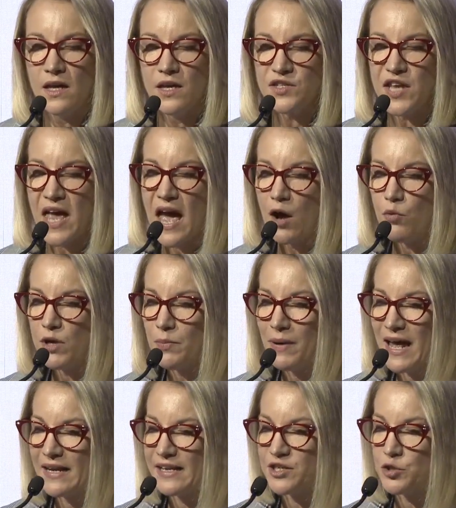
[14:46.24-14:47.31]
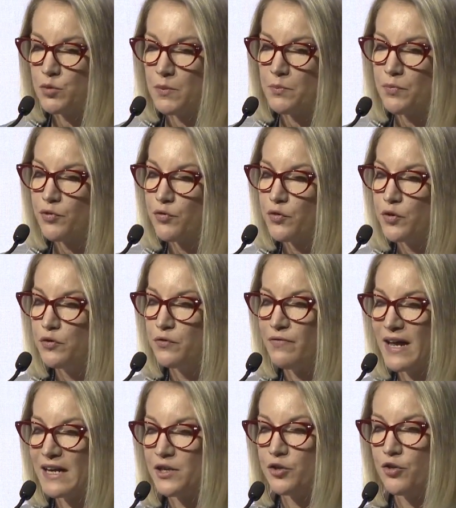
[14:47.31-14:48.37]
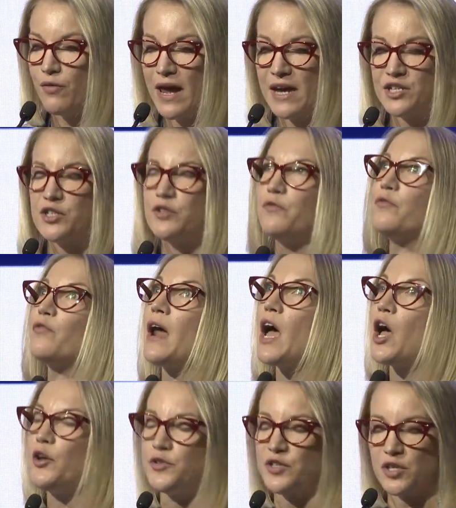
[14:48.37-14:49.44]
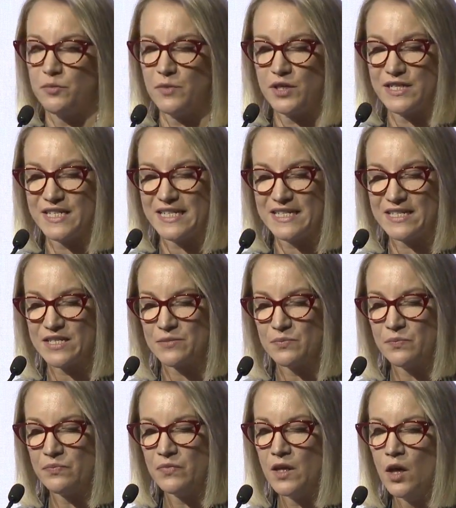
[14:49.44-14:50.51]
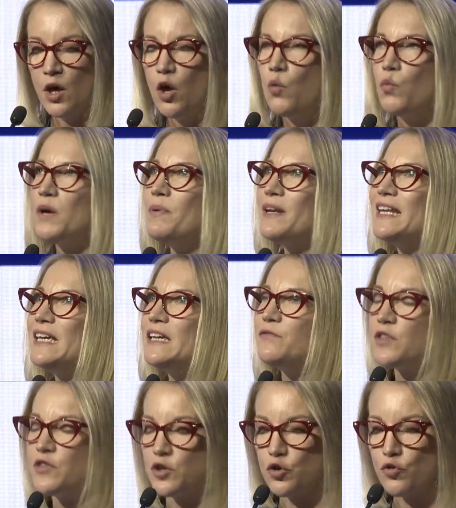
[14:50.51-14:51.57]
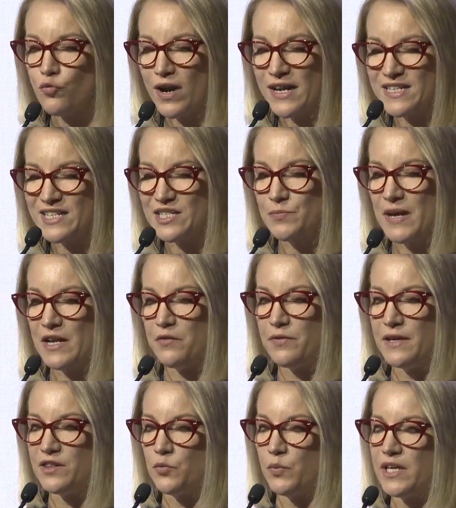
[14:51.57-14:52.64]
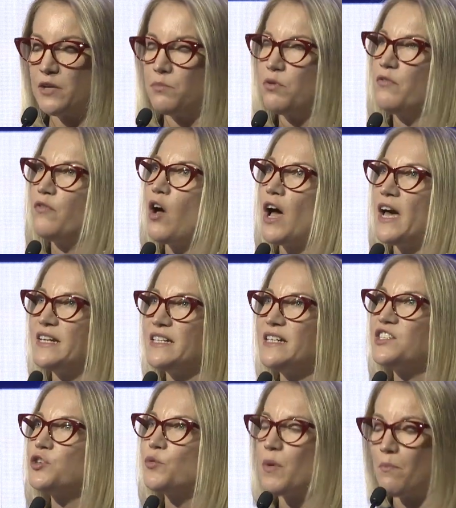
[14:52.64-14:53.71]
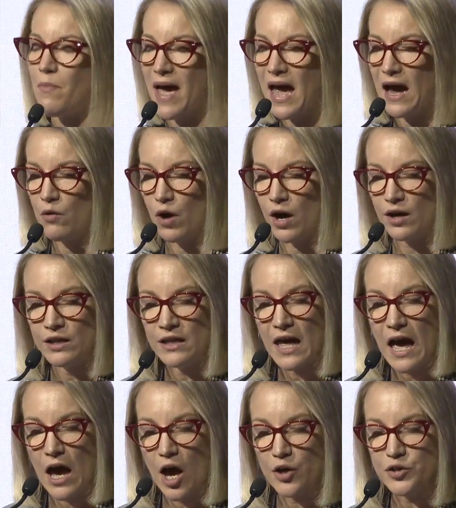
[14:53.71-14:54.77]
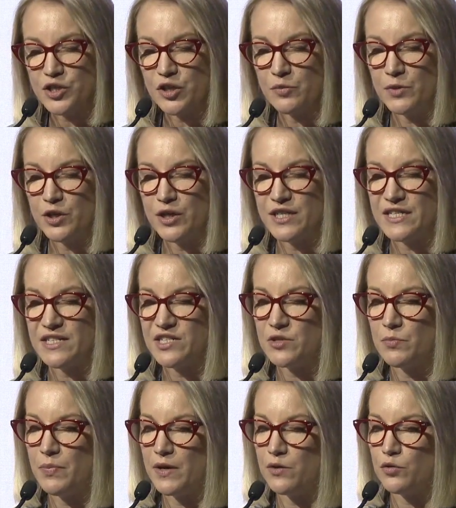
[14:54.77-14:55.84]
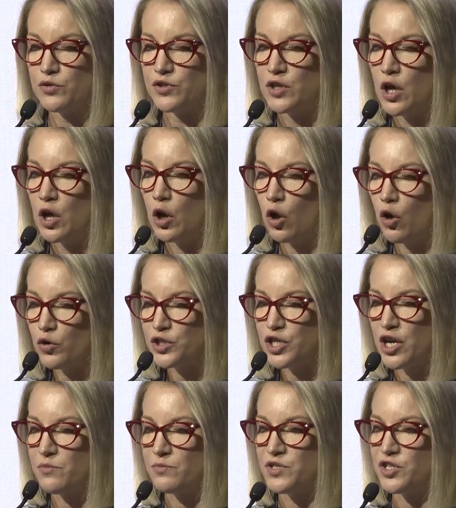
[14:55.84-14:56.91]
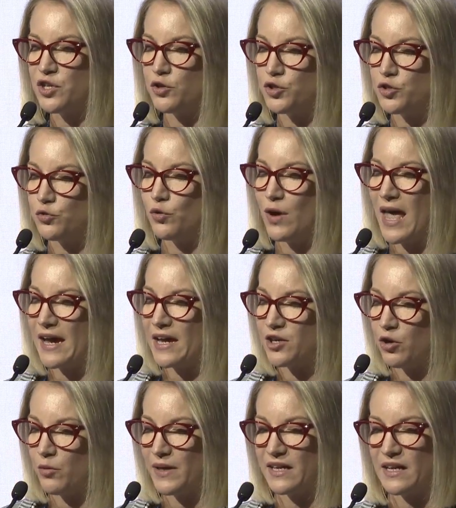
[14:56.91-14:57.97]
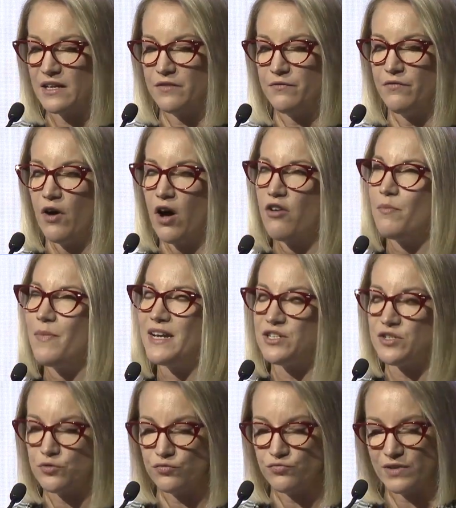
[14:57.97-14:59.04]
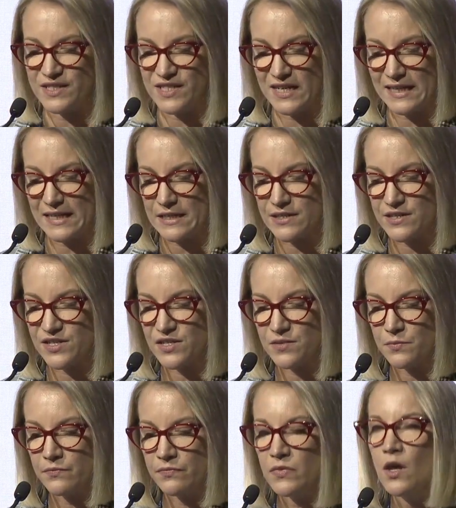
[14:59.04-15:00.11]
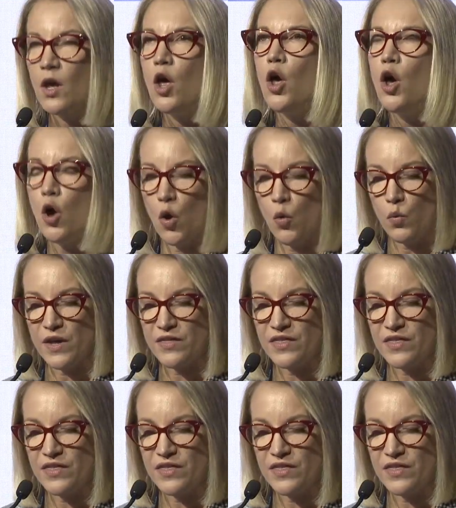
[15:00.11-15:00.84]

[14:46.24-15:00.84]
So how are we planning to improve value creation for our host communities? We believe that the greatest benefit that we can provide is to empower our host communities to build long-term social, economic and environmental resilience. We